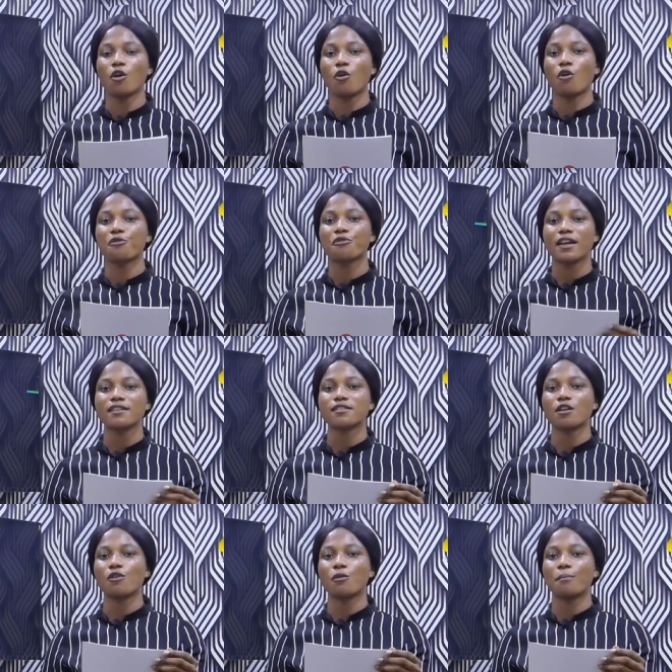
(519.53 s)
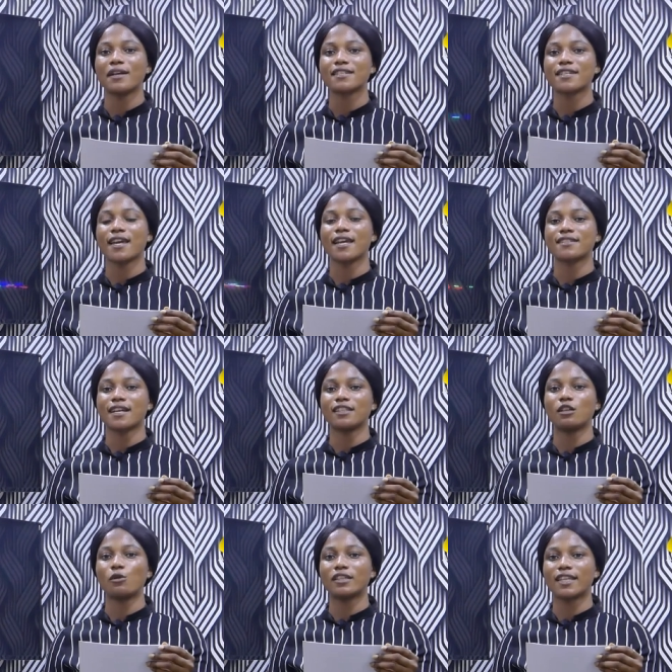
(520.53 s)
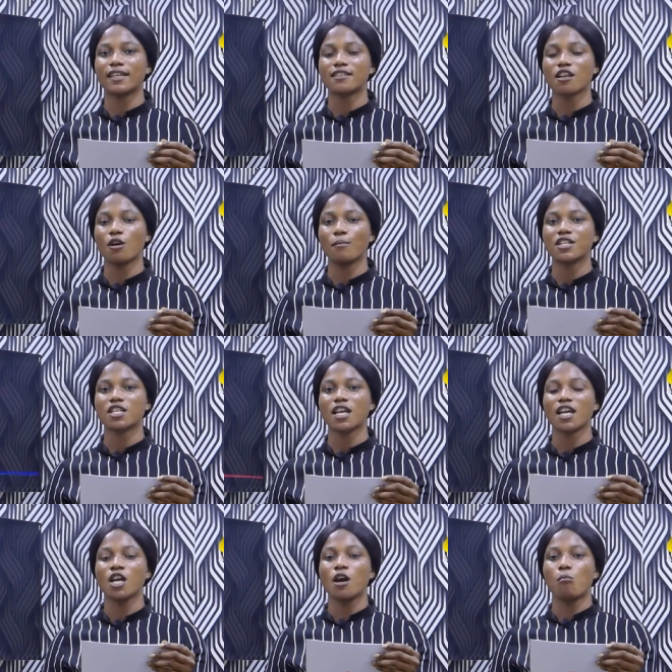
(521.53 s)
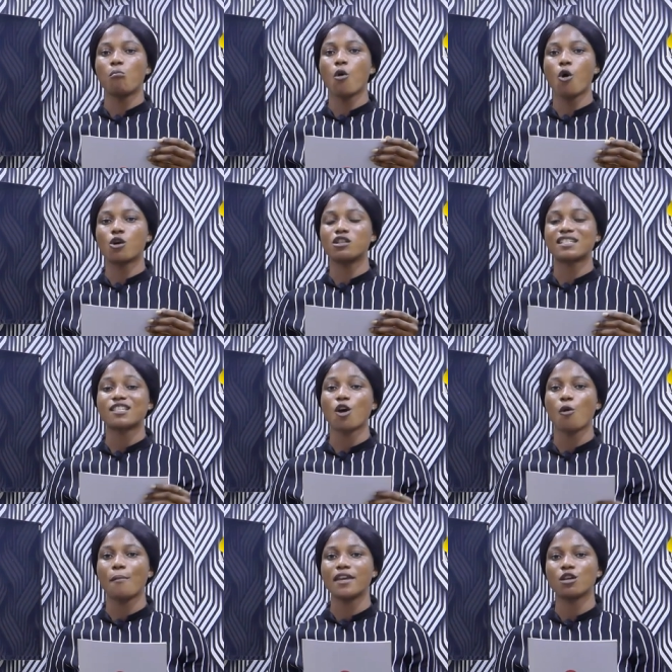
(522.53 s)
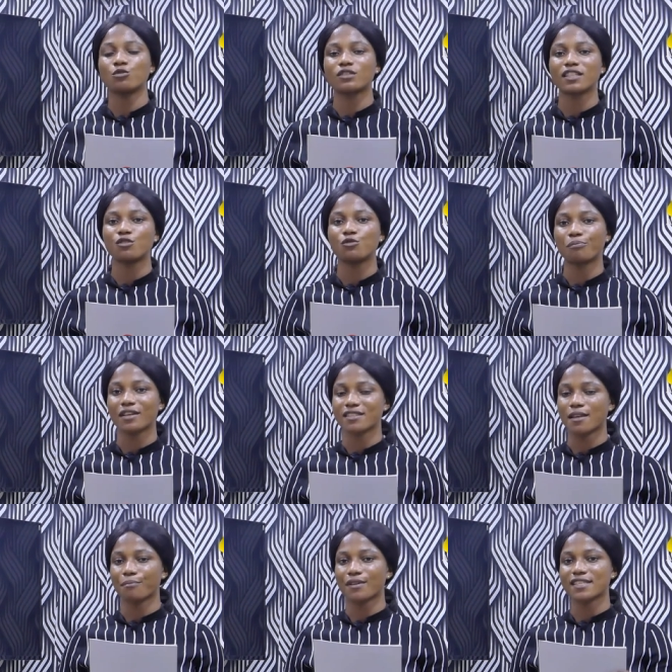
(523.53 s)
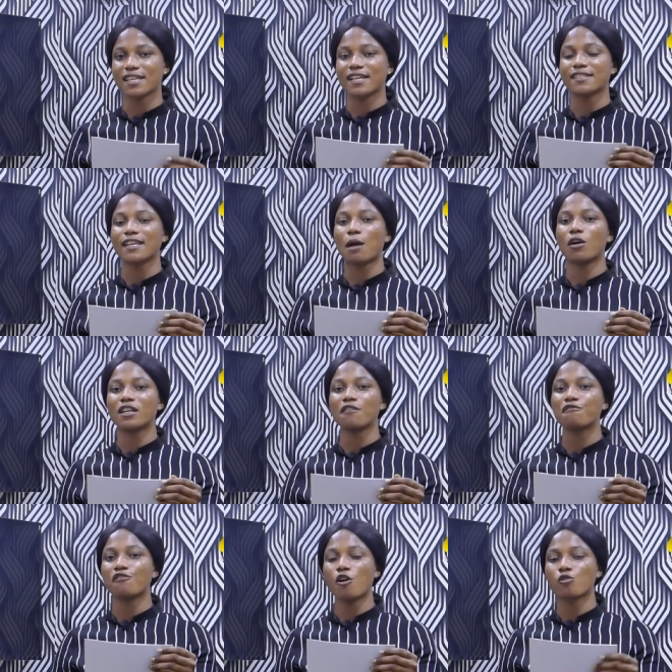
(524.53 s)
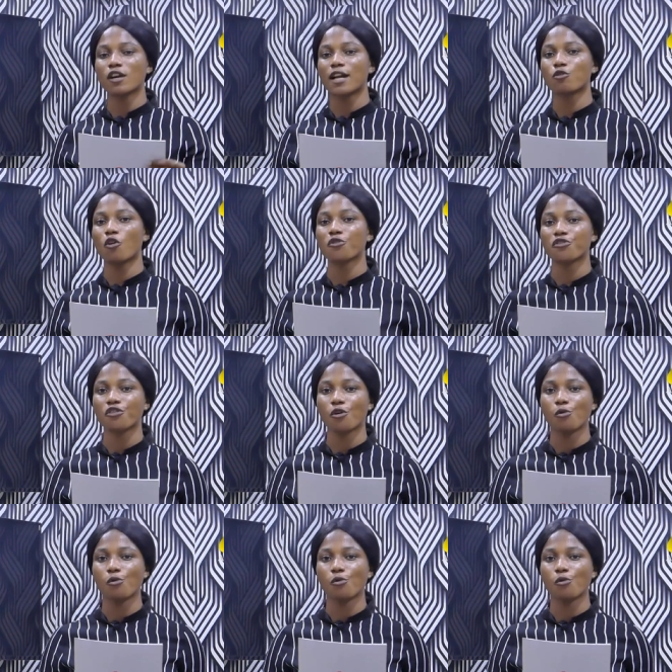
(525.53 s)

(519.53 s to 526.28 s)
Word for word: on share so beshe, Chalote, so beshe, Moku, so bayo 3 person, I say a bonnet for crown or show